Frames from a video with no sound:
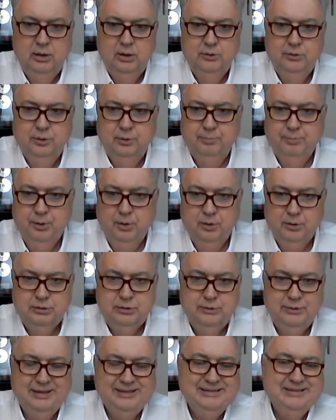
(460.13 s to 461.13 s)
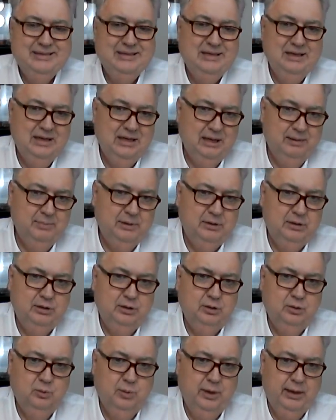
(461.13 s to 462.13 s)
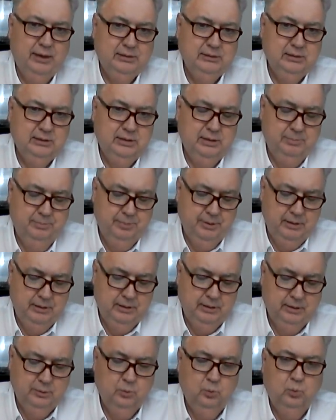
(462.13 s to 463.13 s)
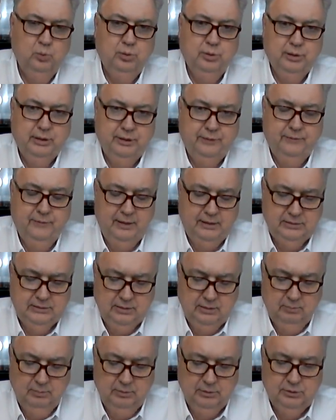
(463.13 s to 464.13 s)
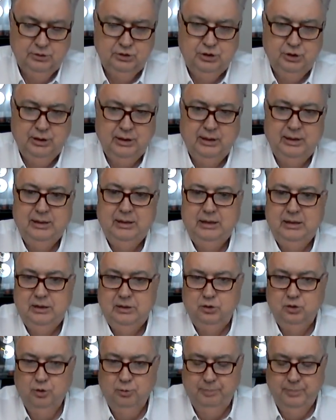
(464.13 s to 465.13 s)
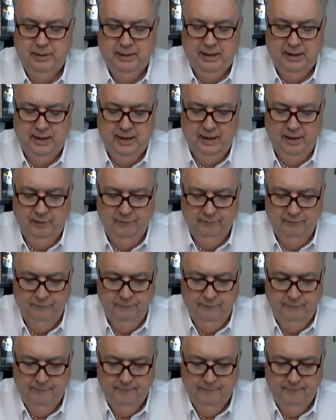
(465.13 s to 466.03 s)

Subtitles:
The person that's claiming you as a dependent will get that stimulus check in your behalf.